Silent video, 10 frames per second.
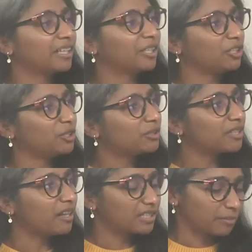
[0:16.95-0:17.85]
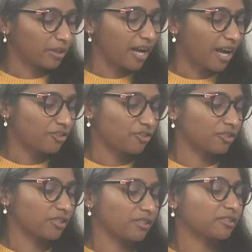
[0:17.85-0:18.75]
Can you tell us about
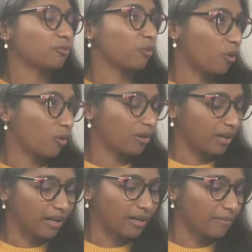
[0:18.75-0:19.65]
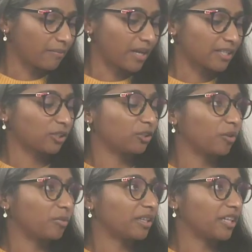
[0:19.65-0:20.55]
hydrogen's role um, as a
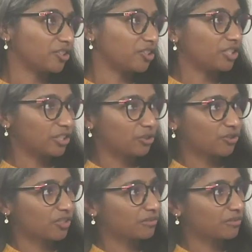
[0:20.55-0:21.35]
global energy solution?